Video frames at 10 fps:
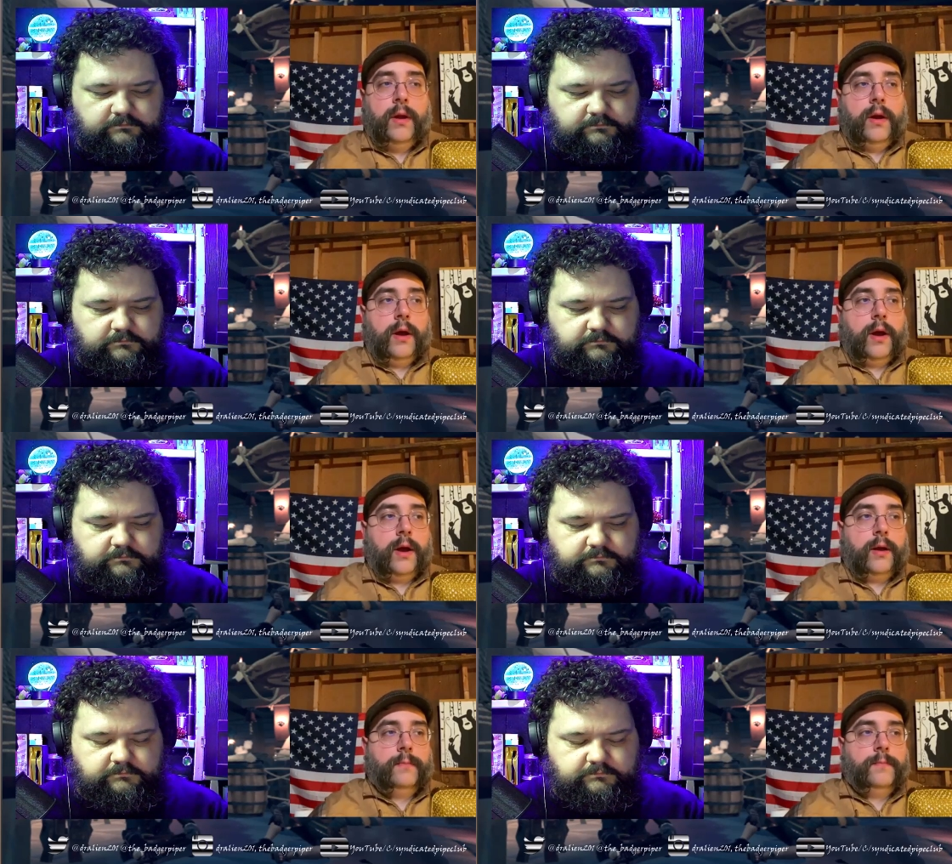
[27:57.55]
Speaker 1: Uh,
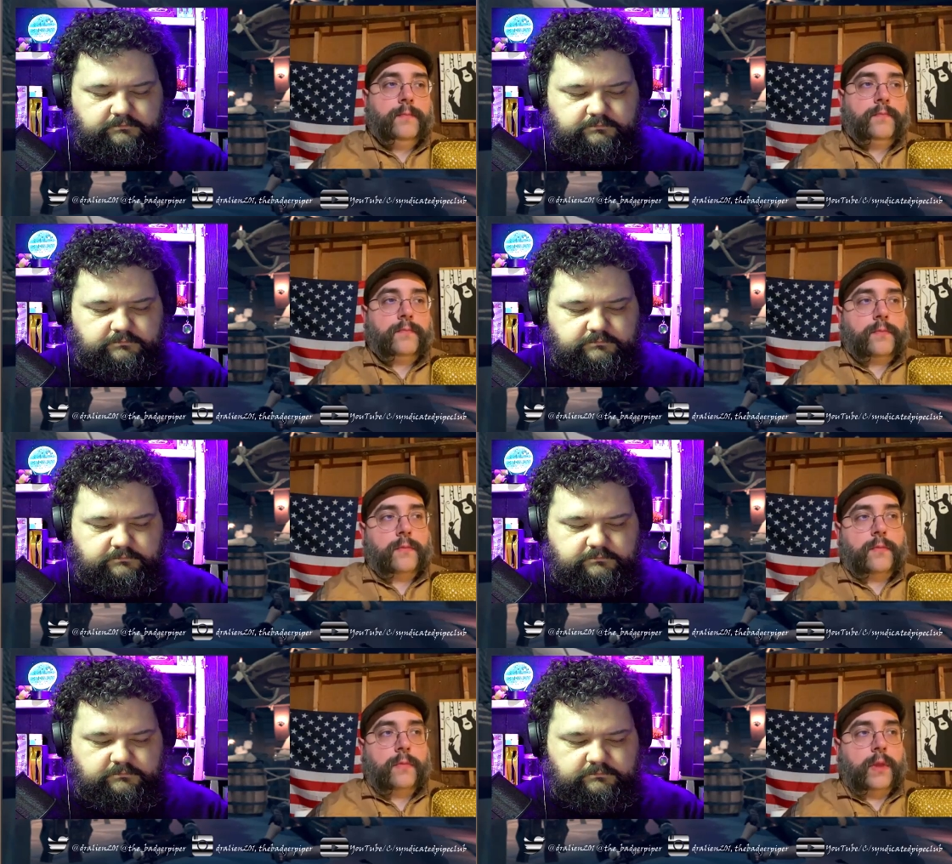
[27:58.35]

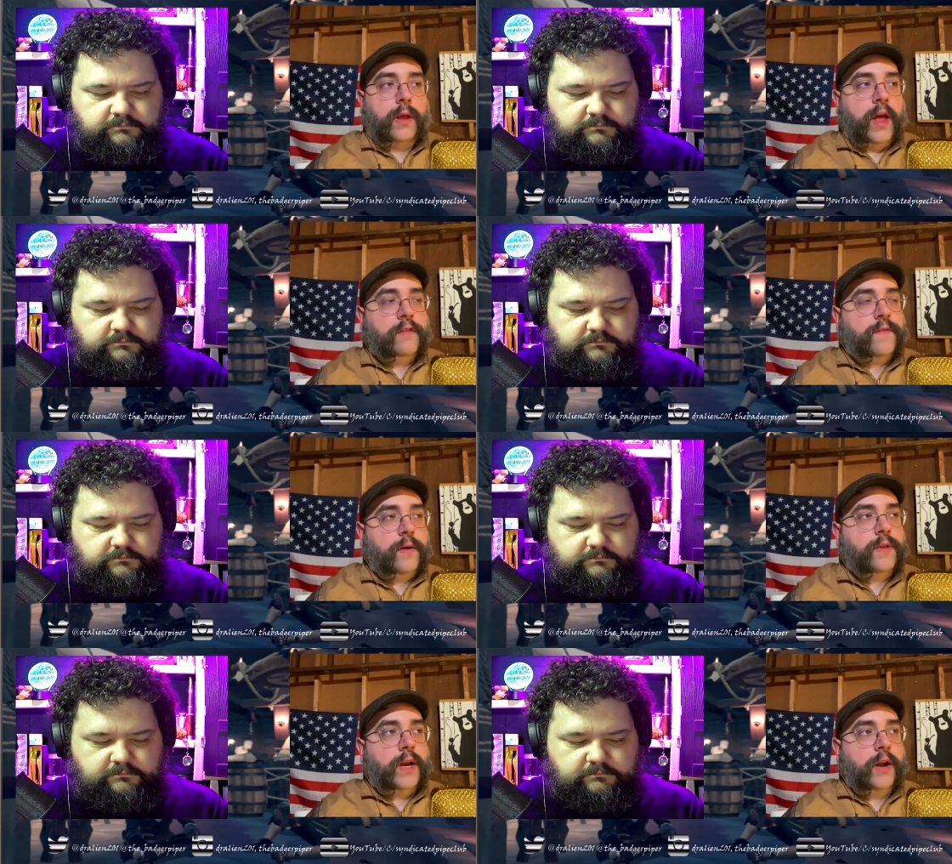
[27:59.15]
I found
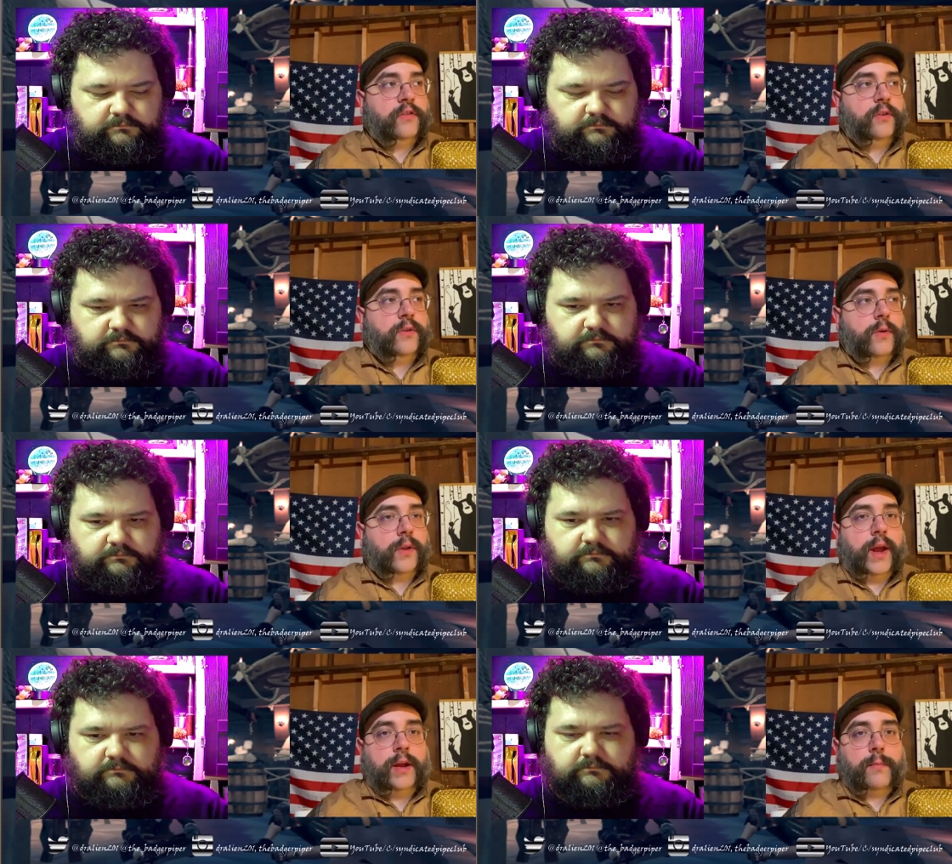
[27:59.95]
that I also don't
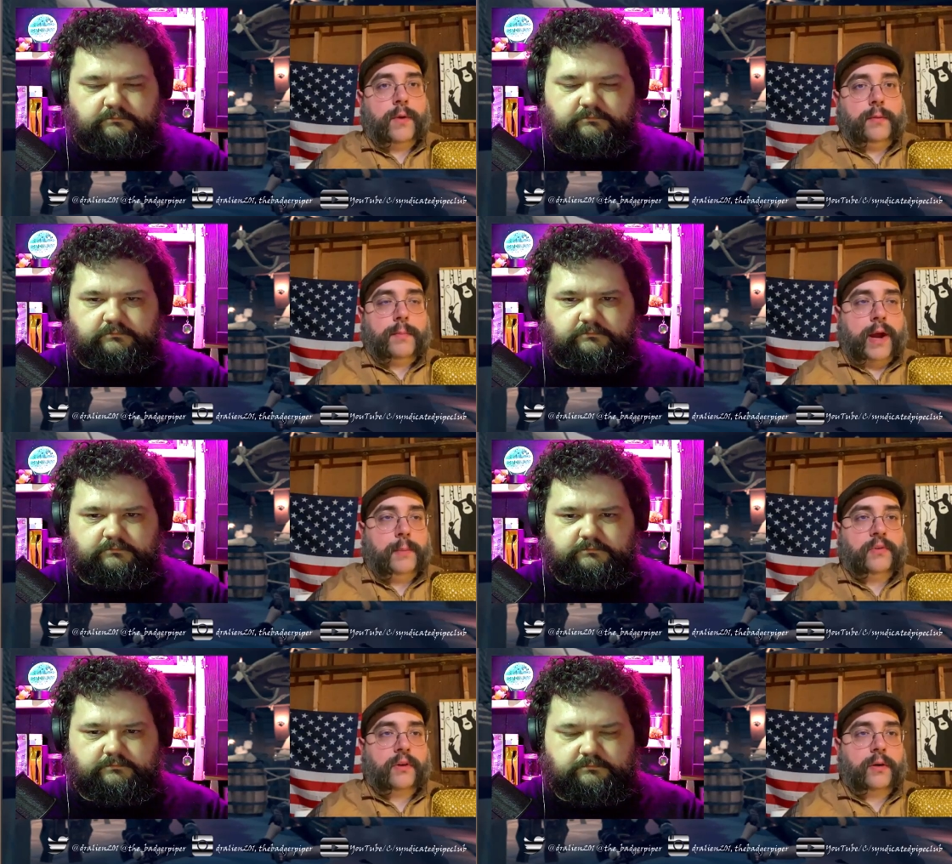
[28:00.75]
like when
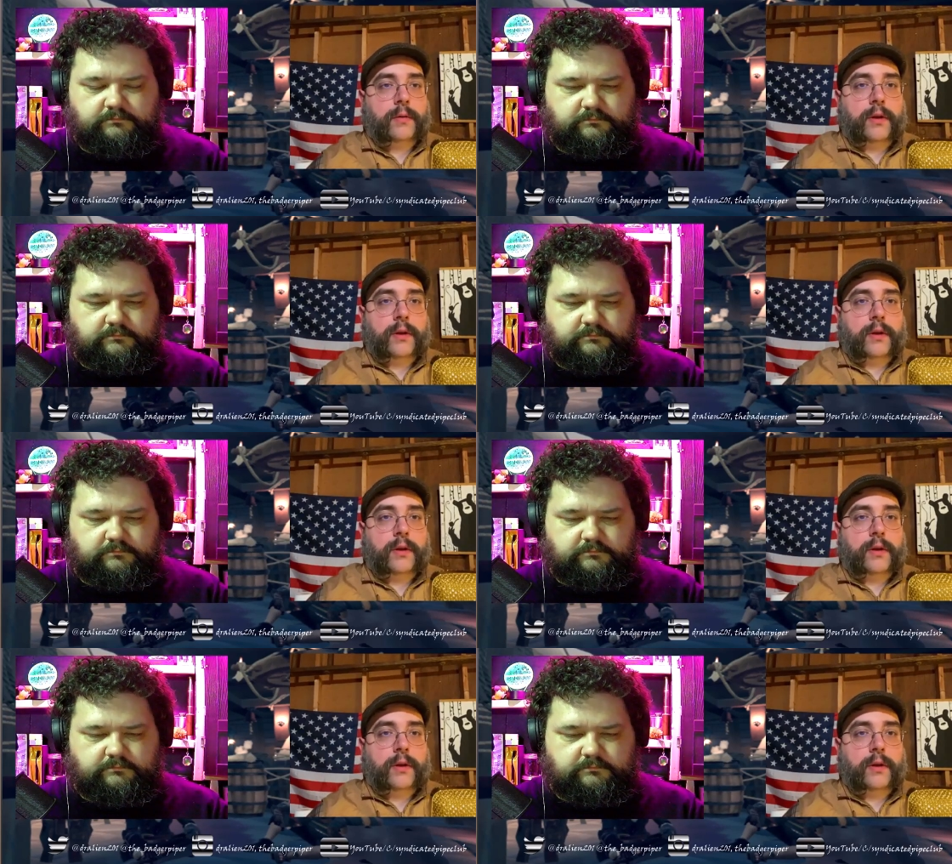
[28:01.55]
pipes are a little